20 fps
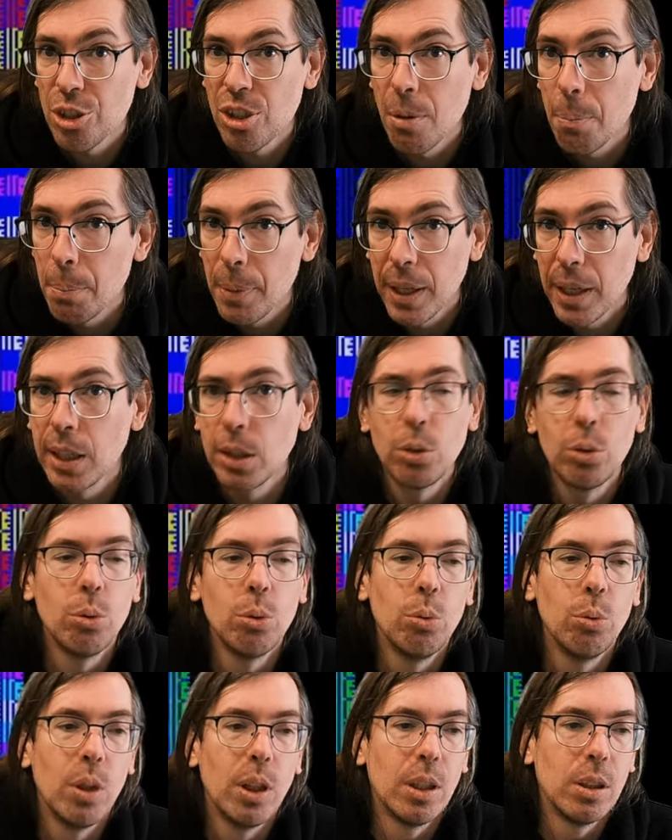submitted
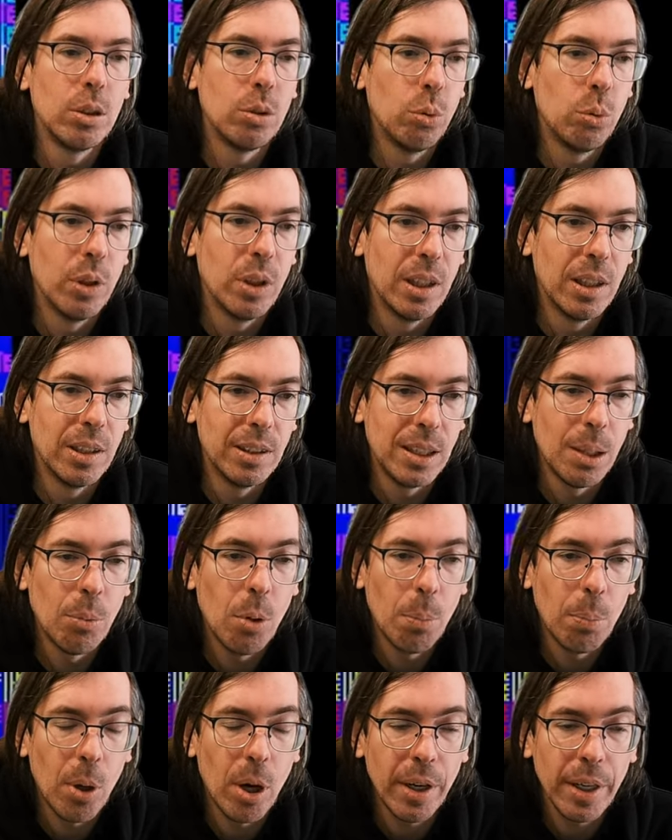to a, uh, to a
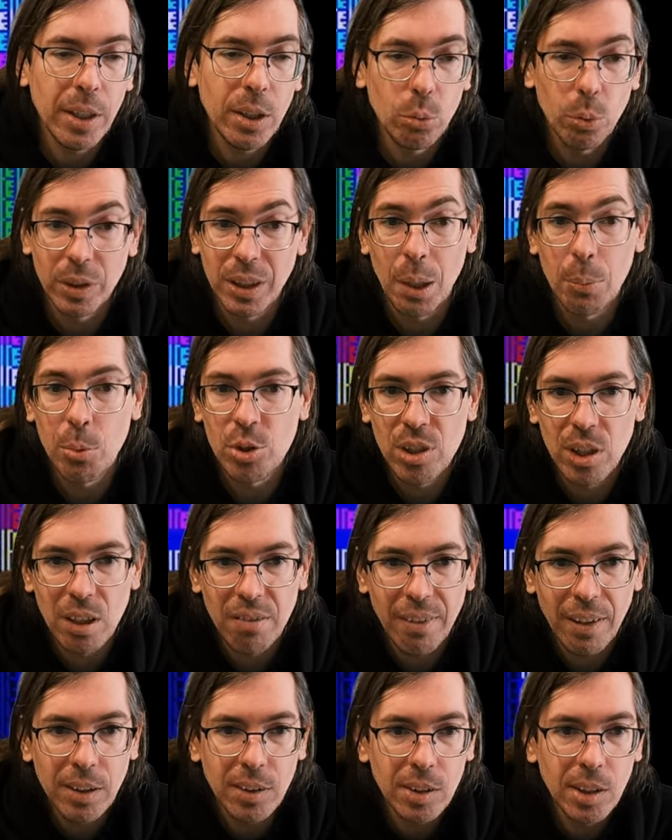demo party to a demo scene
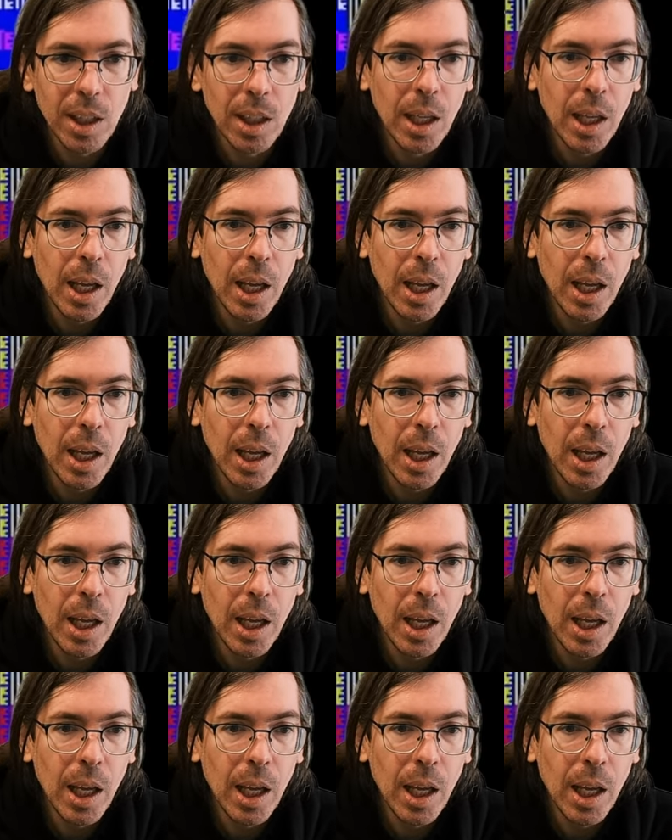event